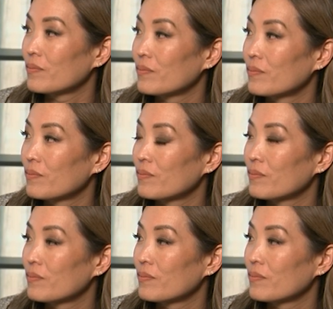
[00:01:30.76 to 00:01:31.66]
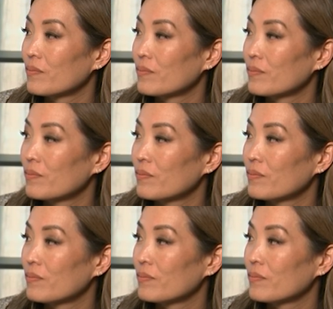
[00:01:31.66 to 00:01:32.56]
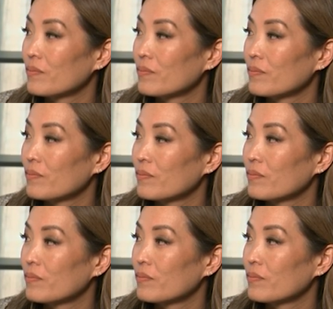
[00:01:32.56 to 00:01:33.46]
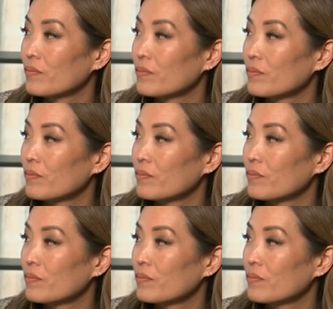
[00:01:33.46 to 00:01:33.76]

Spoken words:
(silent)